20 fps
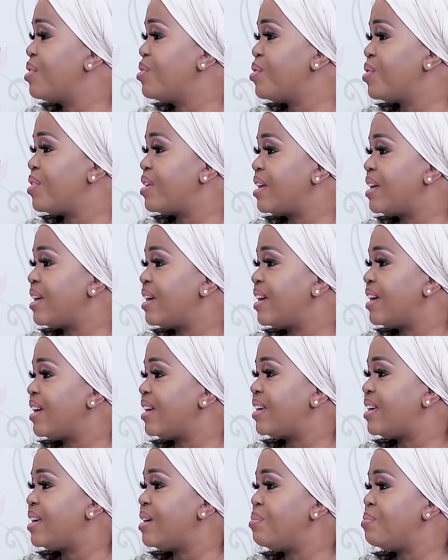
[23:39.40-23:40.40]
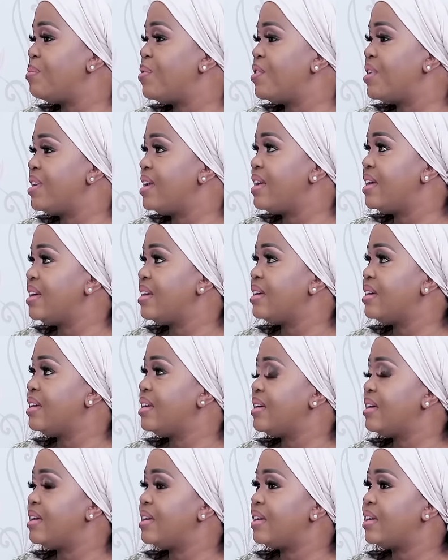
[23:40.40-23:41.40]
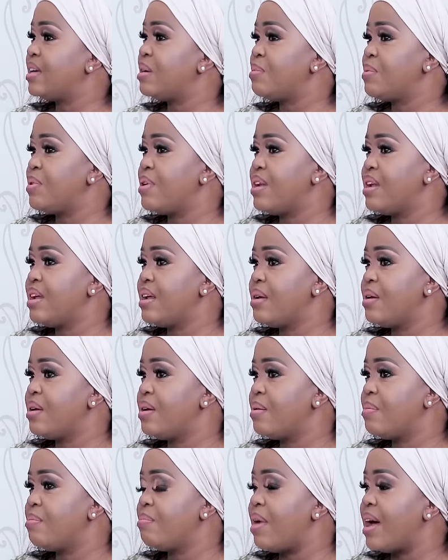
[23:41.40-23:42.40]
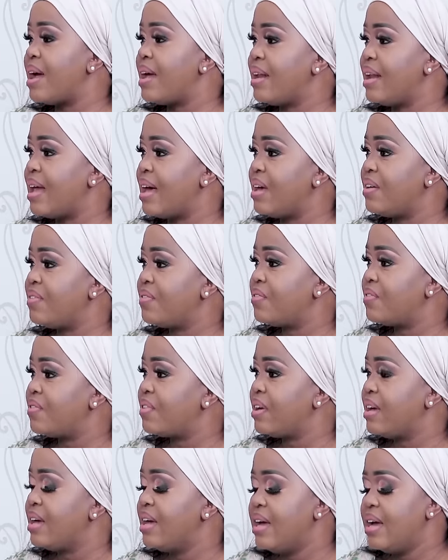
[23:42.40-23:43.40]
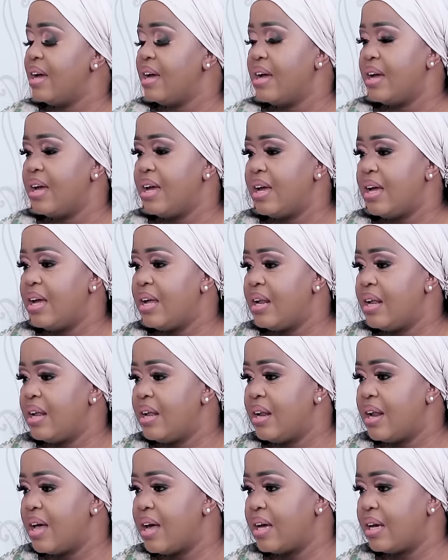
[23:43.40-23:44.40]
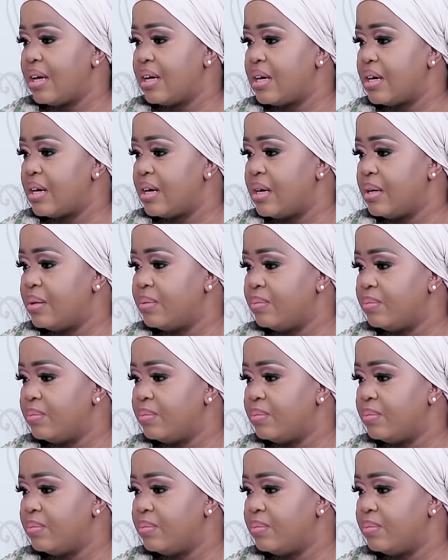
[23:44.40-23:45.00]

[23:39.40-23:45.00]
ke nore ke bone my life e le like the